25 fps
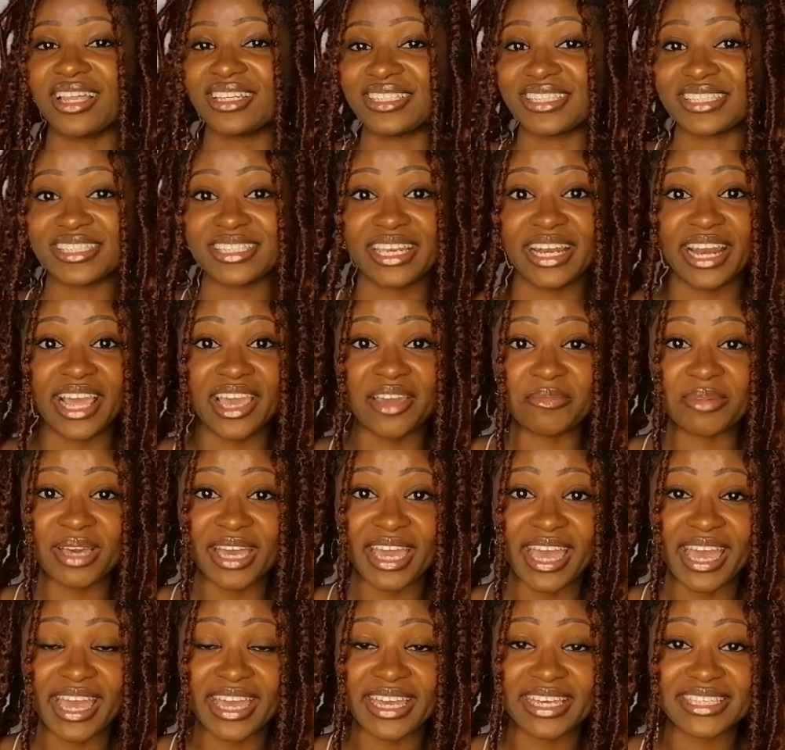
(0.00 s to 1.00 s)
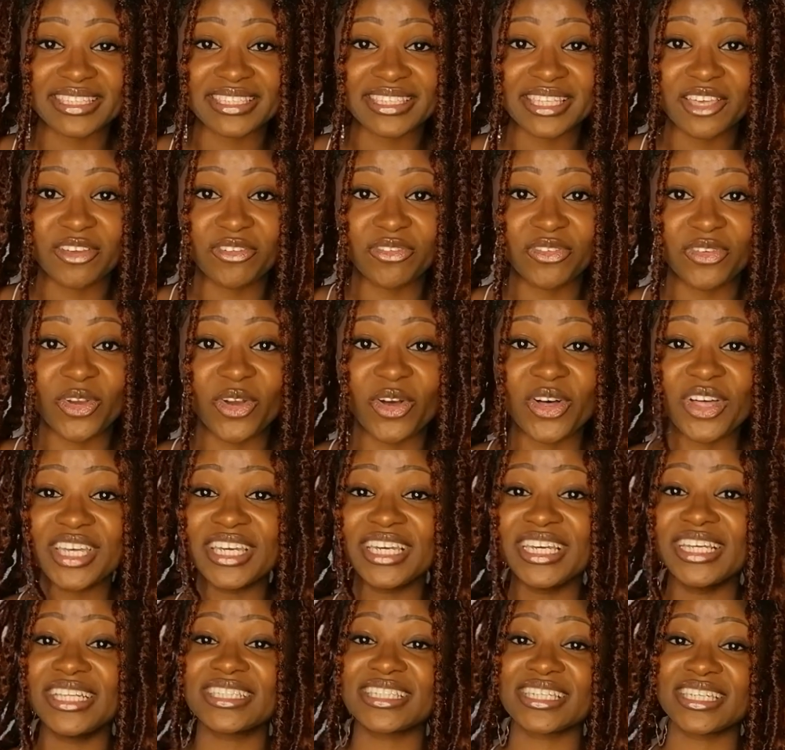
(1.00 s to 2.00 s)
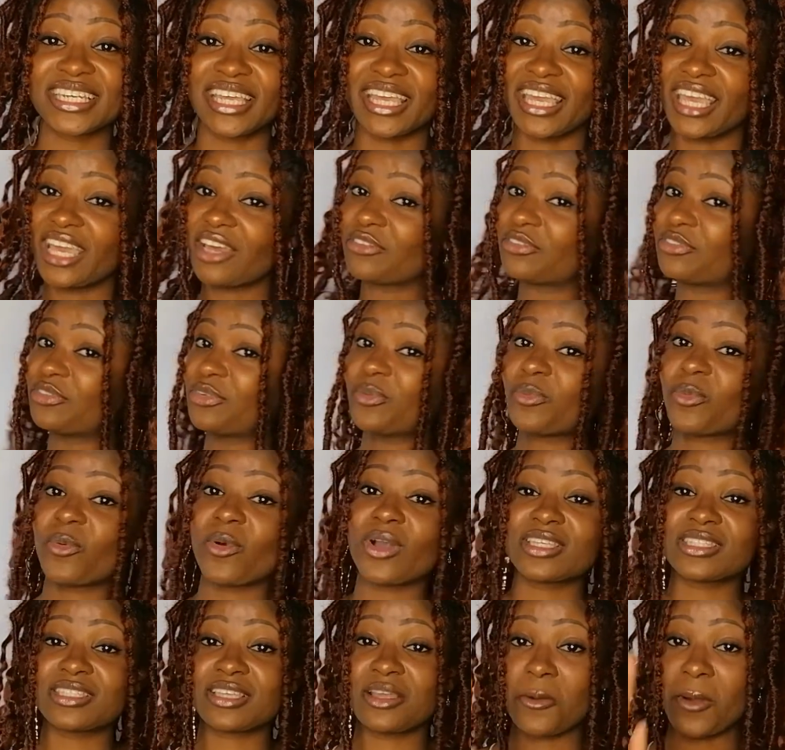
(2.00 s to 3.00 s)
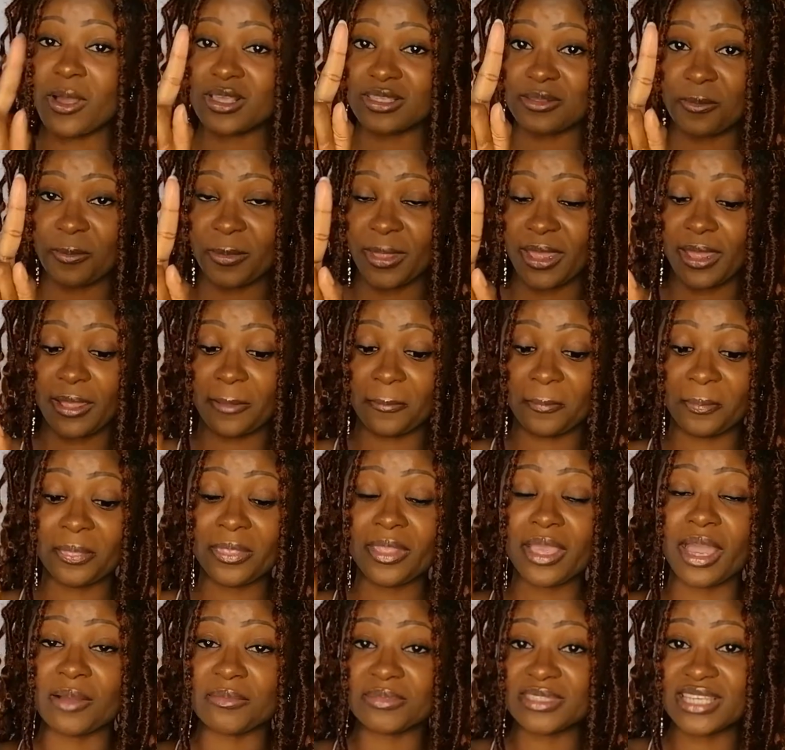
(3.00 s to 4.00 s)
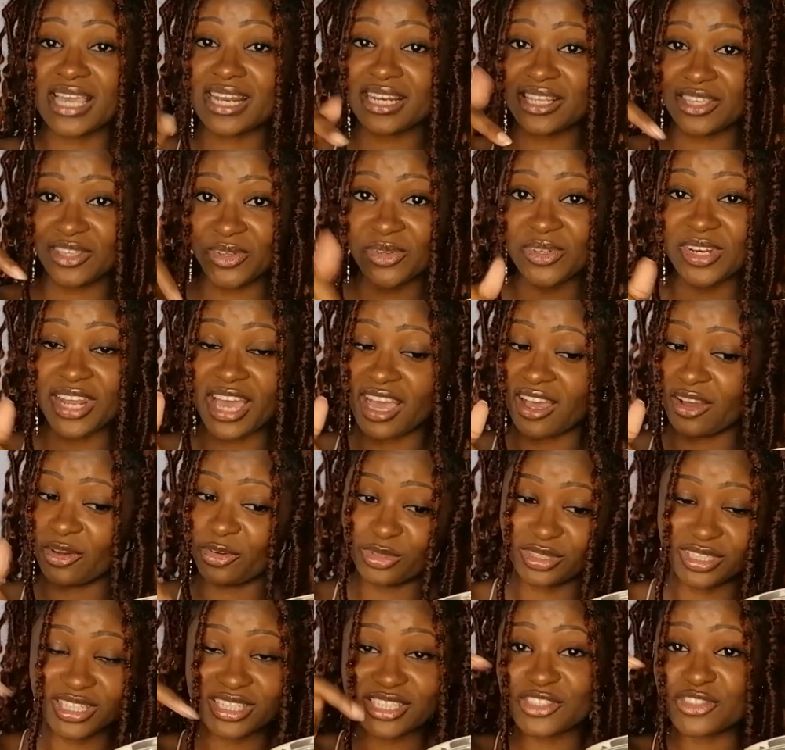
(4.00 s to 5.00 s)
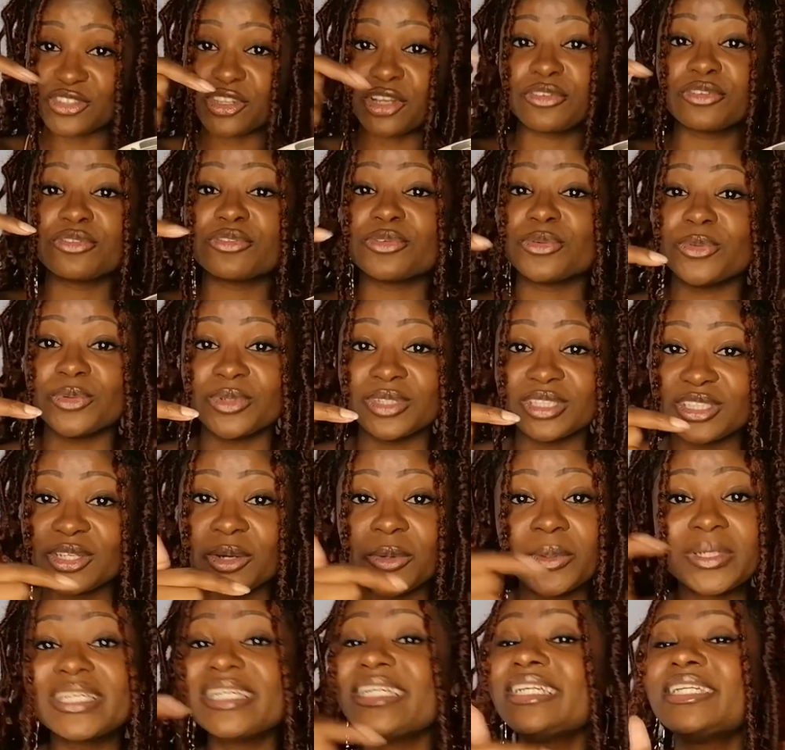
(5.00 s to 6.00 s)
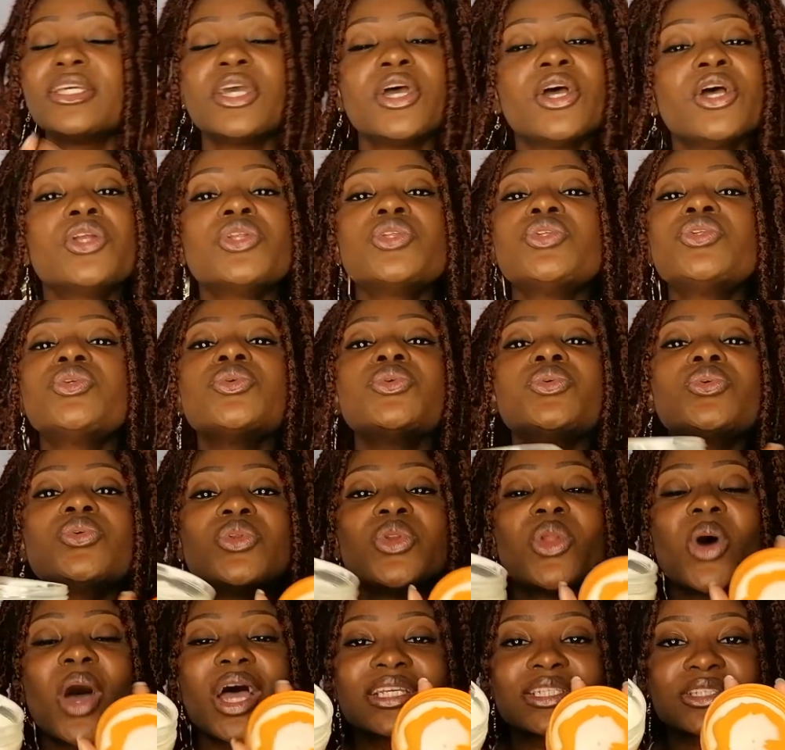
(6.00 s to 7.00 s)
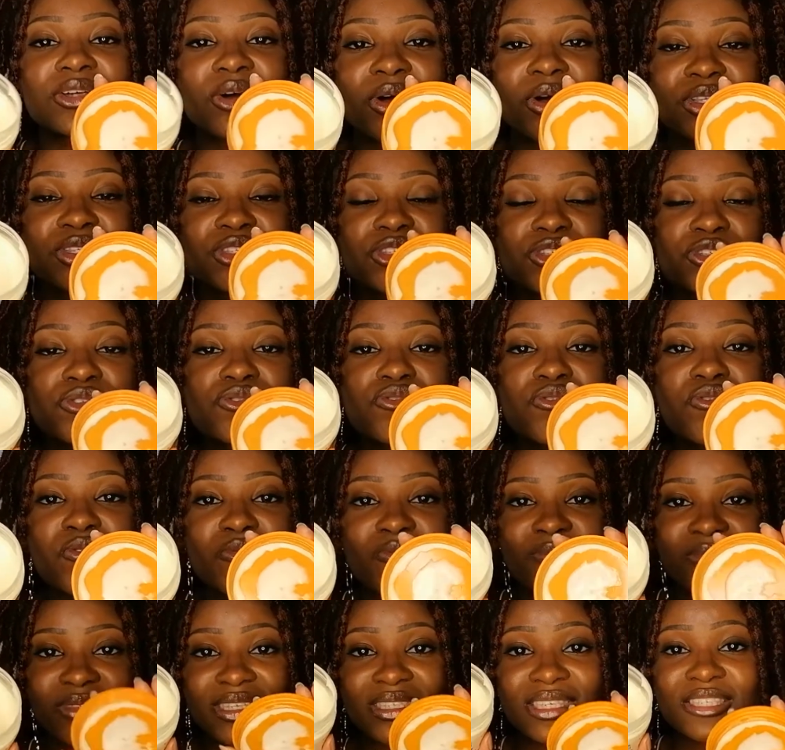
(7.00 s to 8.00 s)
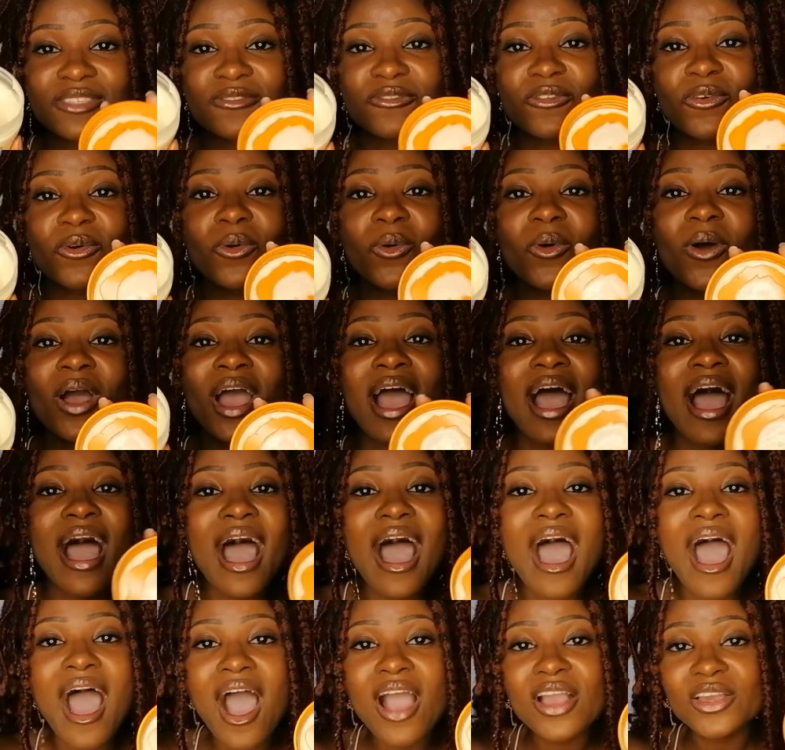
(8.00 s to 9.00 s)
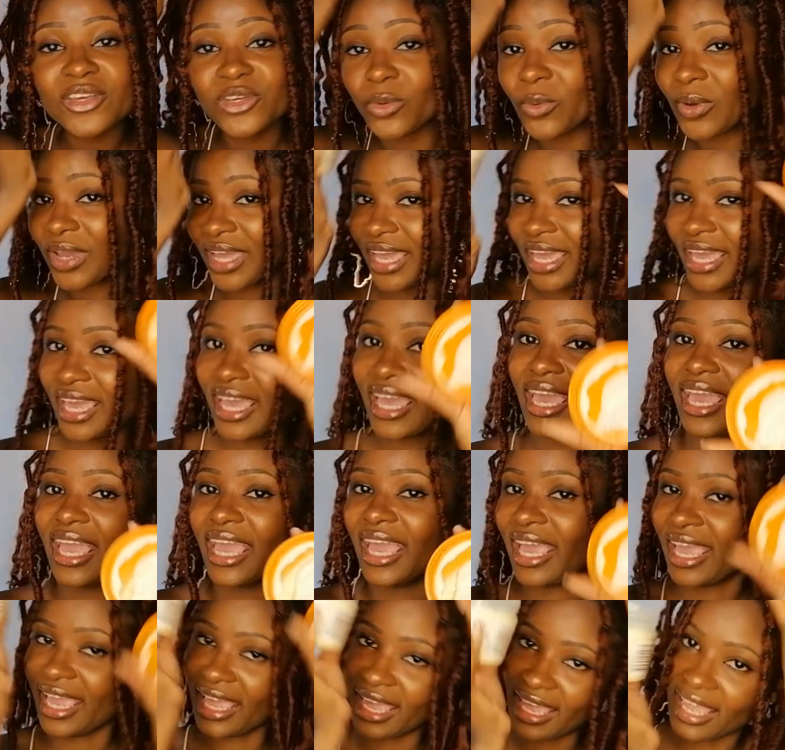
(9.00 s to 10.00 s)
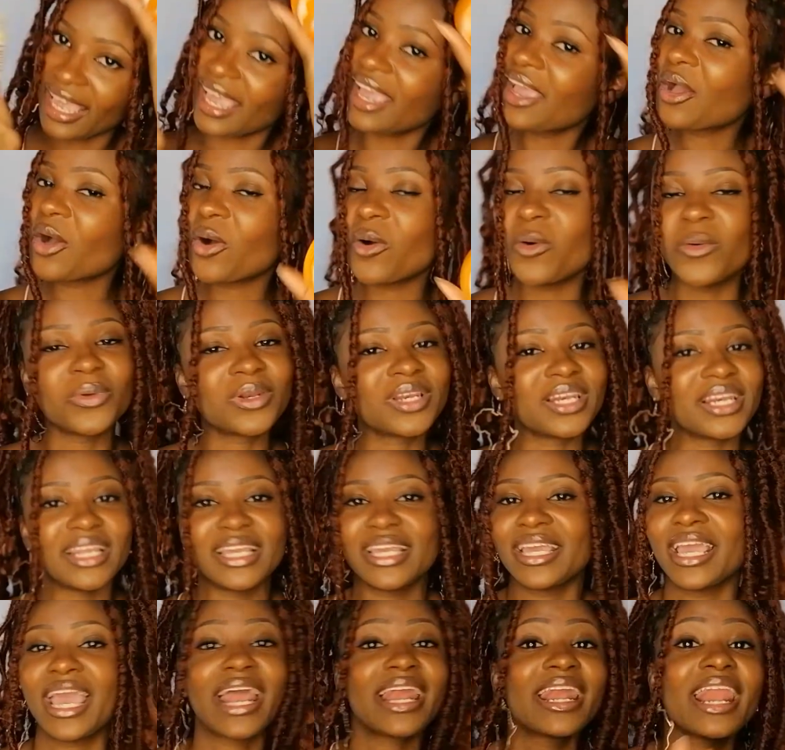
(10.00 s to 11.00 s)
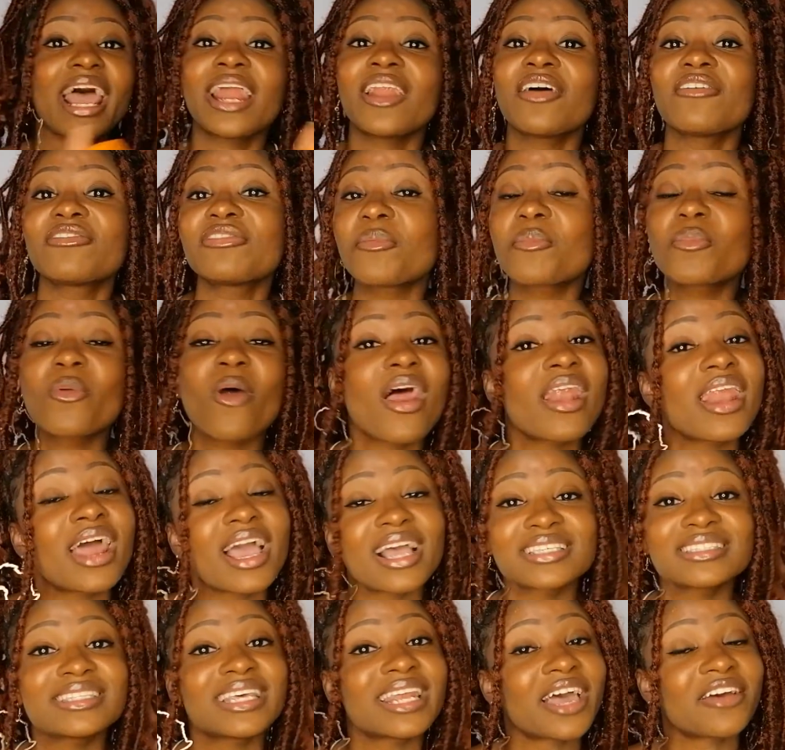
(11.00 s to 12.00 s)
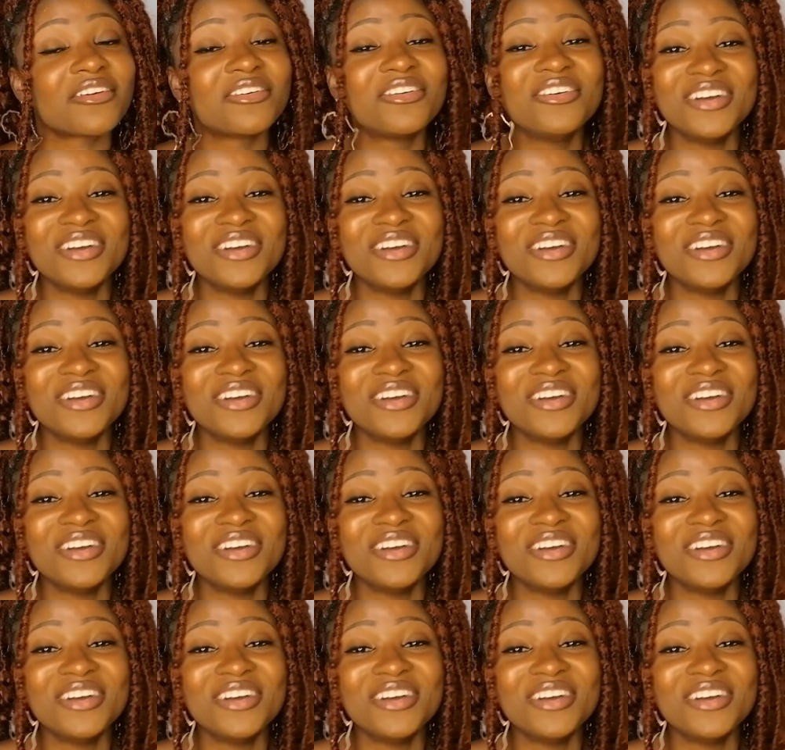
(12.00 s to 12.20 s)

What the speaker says: disclaimer, guys. If y'all eat it and get food poisoning, it wasn't me. I'm telling you now, this is not food. Don't eat. Do not consume. This is for your hair only, and none of the products that